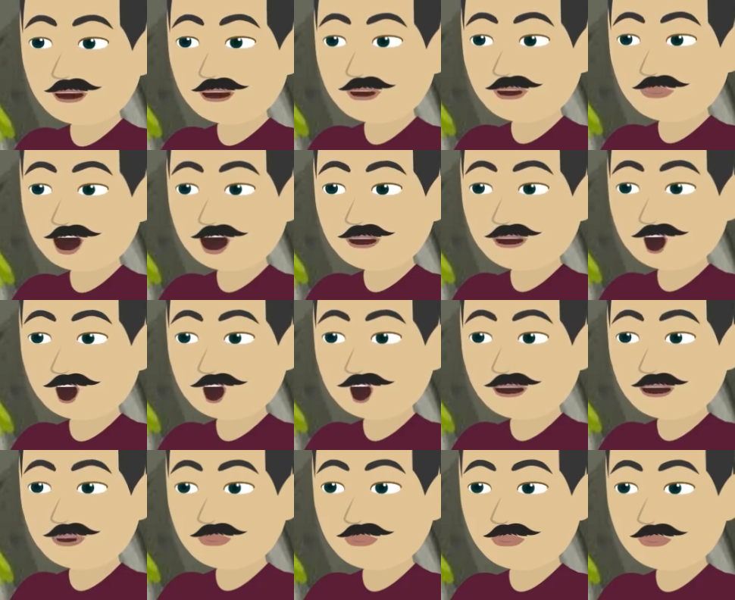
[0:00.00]
Because
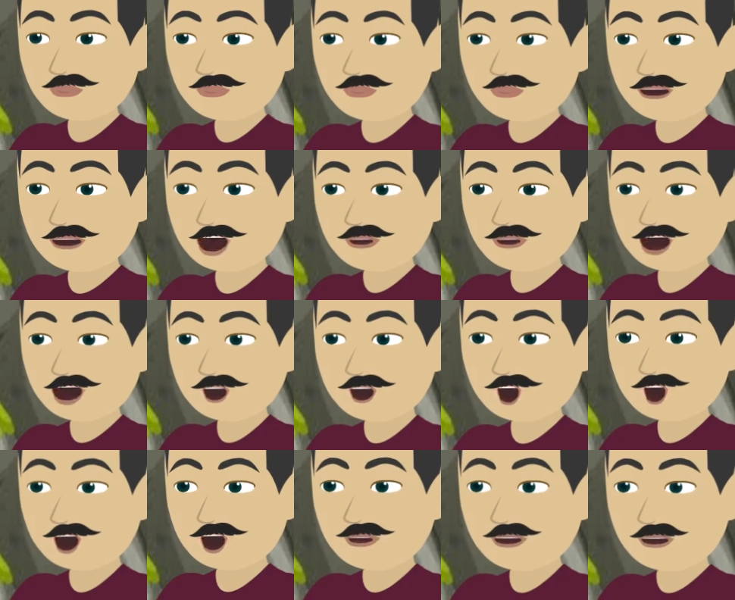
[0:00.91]
if you
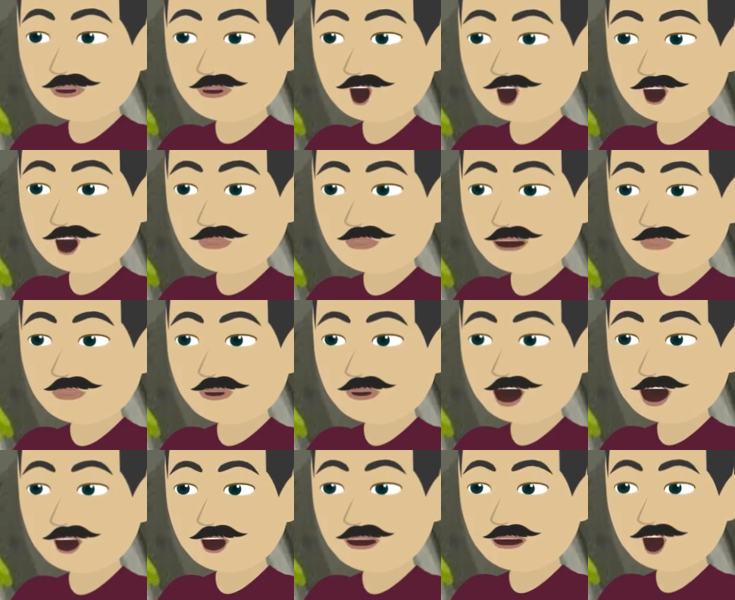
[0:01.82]
look at the
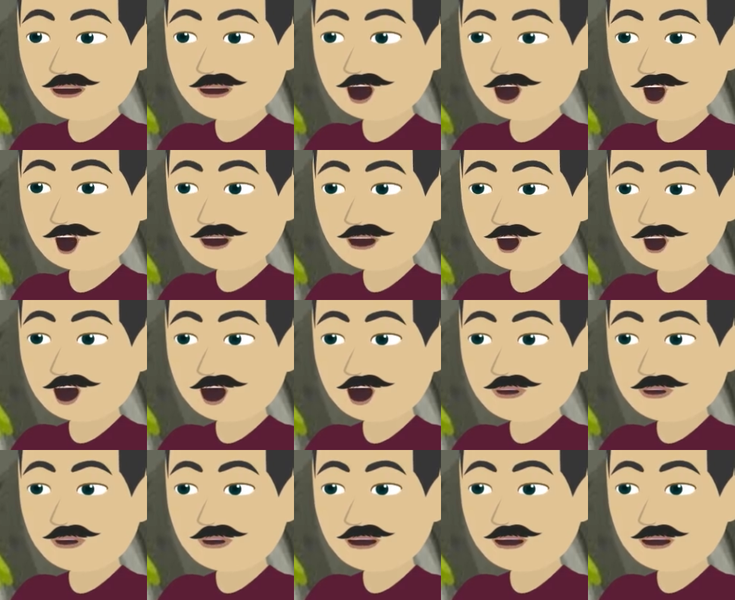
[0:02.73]
tapestry of their unique